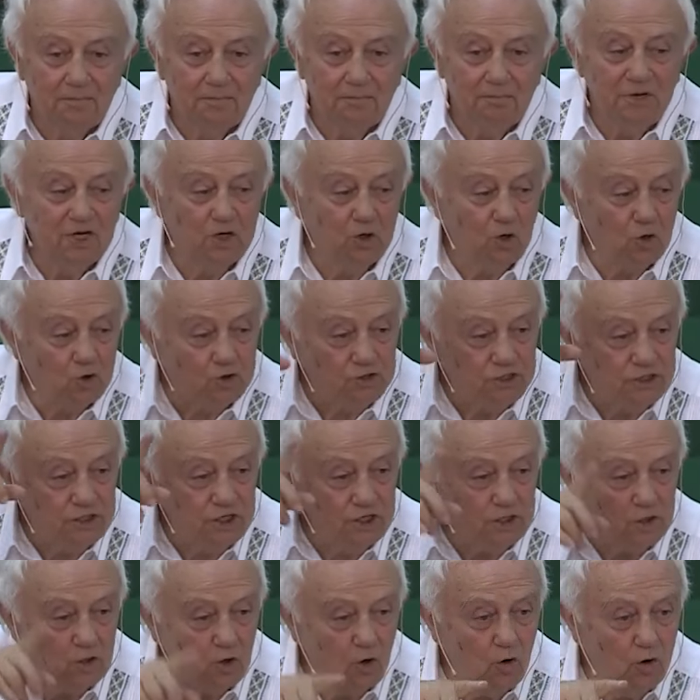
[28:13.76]
Because
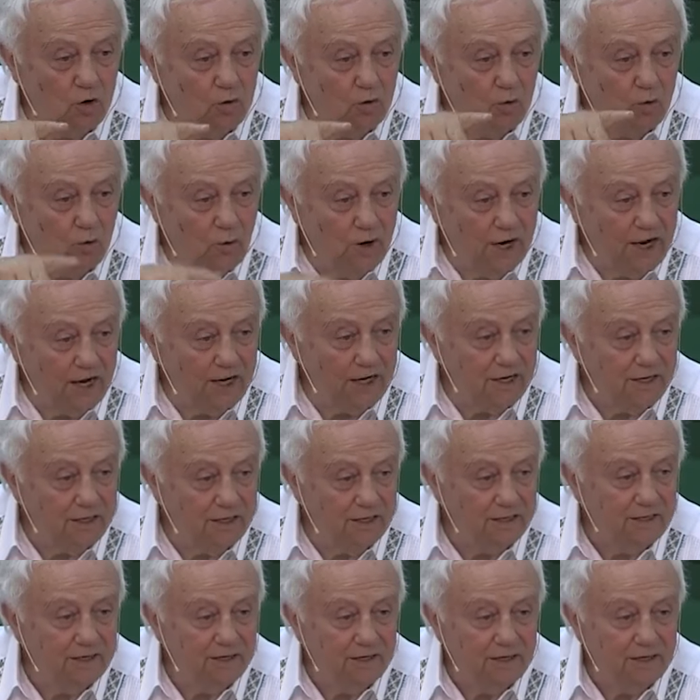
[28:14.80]
the wrong way